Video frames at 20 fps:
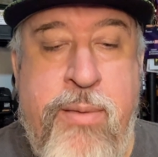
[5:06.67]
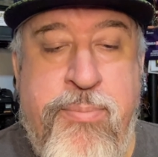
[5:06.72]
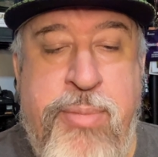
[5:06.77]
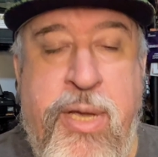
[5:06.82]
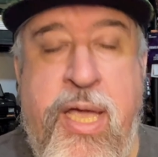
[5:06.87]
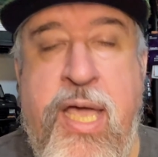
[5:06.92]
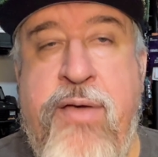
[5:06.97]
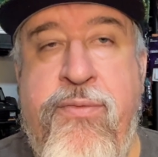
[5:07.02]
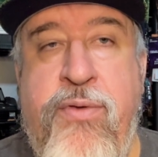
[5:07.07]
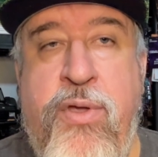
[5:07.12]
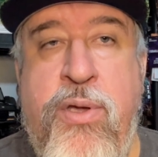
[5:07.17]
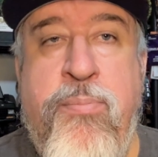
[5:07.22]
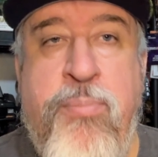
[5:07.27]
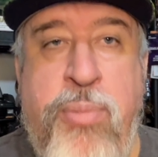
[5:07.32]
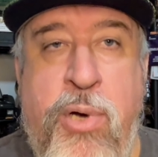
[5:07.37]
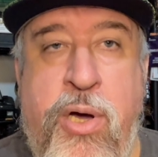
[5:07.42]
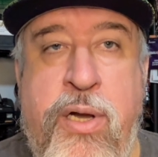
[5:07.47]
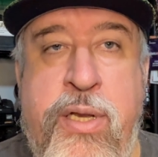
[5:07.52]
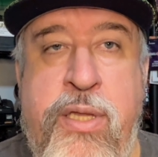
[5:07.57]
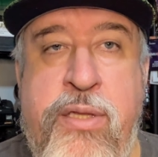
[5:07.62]
by having a
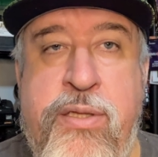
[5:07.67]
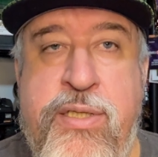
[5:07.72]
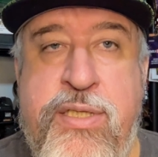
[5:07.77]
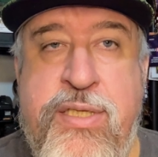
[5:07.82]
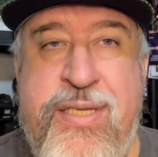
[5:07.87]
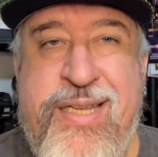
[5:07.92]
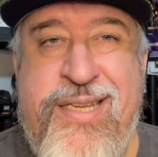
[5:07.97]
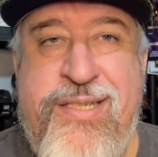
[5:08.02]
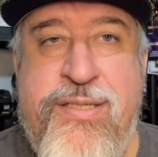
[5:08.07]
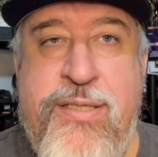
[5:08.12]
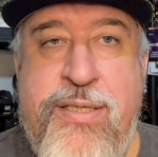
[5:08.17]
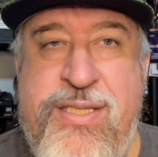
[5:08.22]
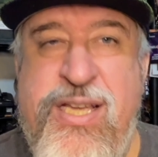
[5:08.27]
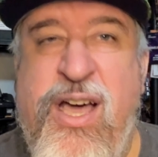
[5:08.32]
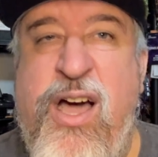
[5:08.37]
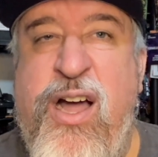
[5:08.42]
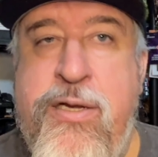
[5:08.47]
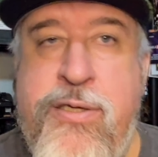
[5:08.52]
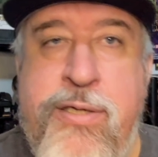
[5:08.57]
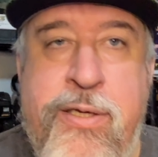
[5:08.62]
body that's nice and
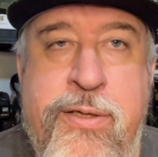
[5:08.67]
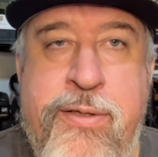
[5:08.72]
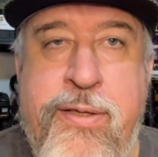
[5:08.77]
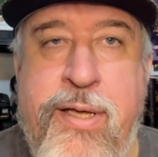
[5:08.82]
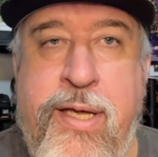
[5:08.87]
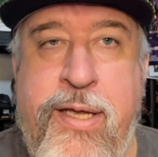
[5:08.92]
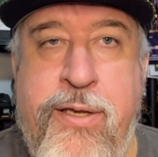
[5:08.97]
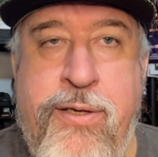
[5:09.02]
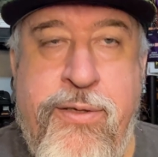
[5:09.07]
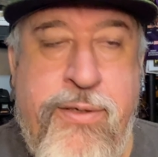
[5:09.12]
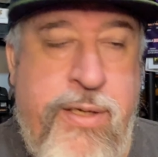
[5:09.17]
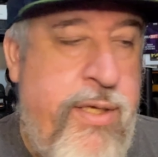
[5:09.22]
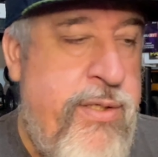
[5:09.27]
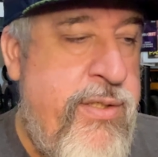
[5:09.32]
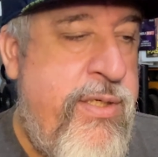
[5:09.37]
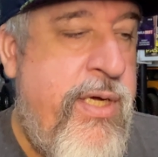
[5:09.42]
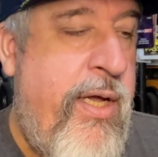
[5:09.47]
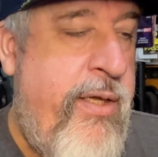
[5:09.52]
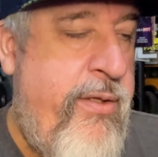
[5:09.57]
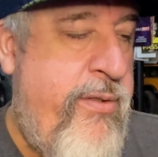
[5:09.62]
tucked
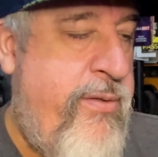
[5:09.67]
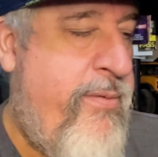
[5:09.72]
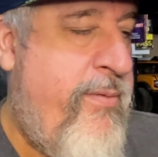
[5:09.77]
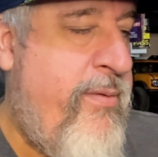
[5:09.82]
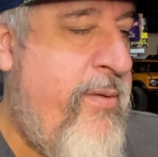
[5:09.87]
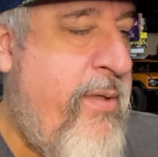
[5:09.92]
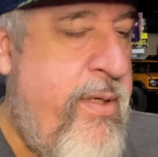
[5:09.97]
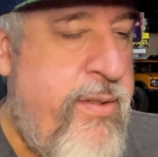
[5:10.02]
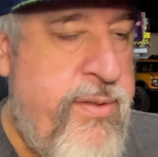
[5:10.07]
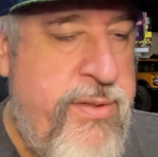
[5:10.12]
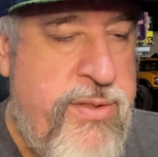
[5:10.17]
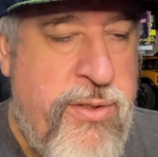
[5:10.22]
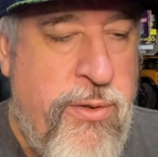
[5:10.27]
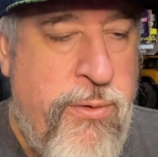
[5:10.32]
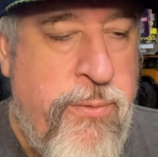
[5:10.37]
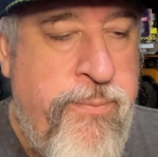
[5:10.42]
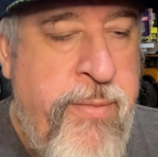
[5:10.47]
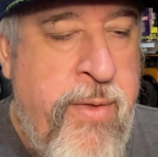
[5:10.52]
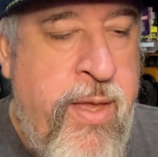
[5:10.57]
and tight. So